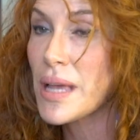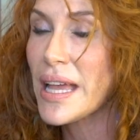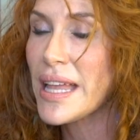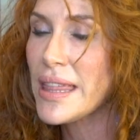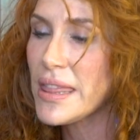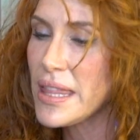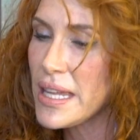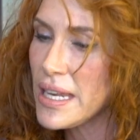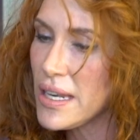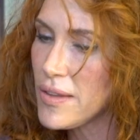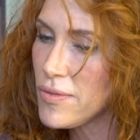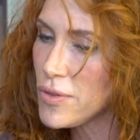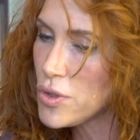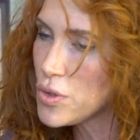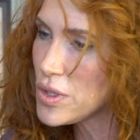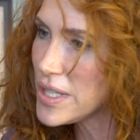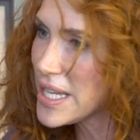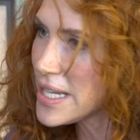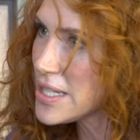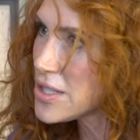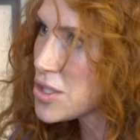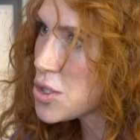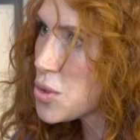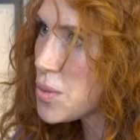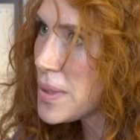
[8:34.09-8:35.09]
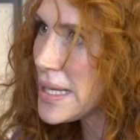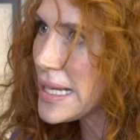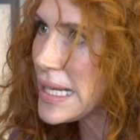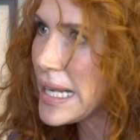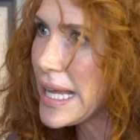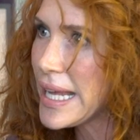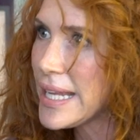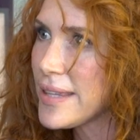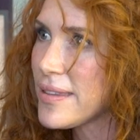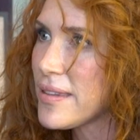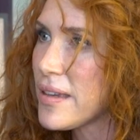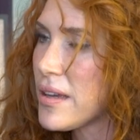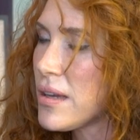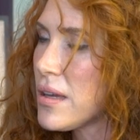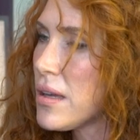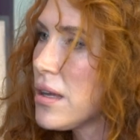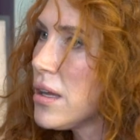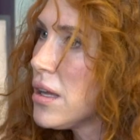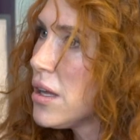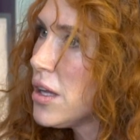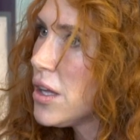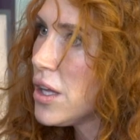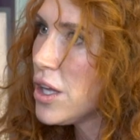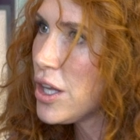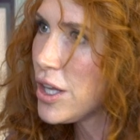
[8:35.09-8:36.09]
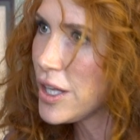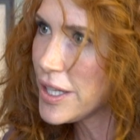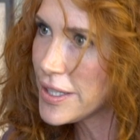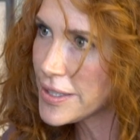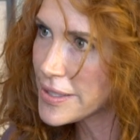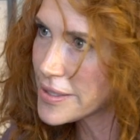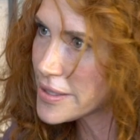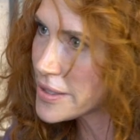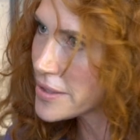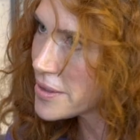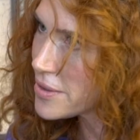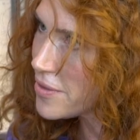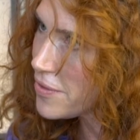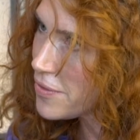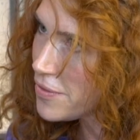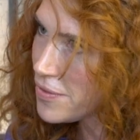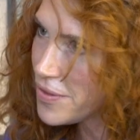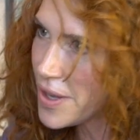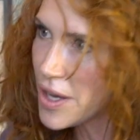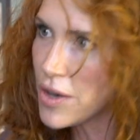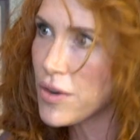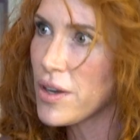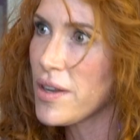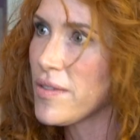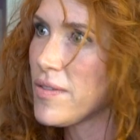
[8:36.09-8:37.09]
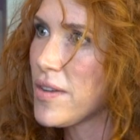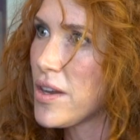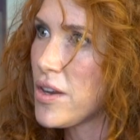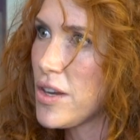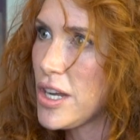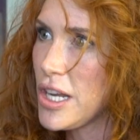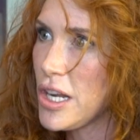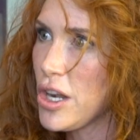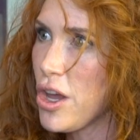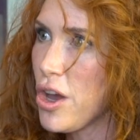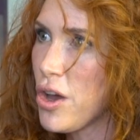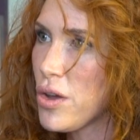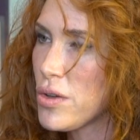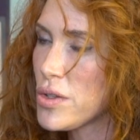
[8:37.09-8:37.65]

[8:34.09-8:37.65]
And then if you test a week later, it's very, very low.